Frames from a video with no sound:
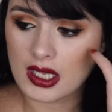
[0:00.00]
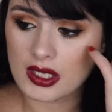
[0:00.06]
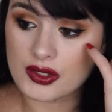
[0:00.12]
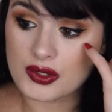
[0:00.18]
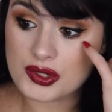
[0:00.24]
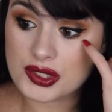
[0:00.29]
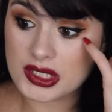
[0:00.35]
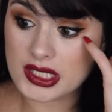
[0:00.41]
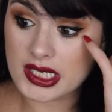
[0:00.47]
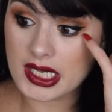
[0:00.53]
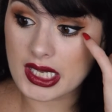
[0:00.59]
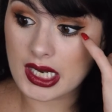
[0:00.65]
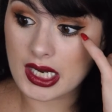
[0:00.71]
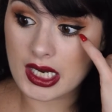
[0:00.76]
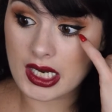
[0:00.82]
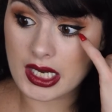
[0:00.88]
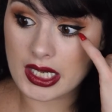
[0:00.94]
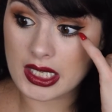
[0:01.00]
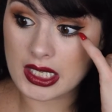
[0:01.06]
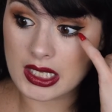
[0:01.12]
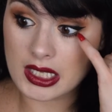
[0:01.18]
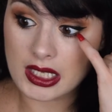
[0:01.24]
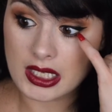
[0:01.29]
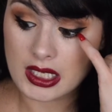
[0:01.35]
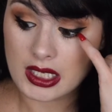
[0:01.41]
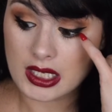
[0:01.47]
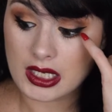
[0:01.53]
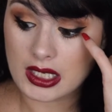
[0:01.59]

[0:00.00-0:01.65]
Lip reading: Usually I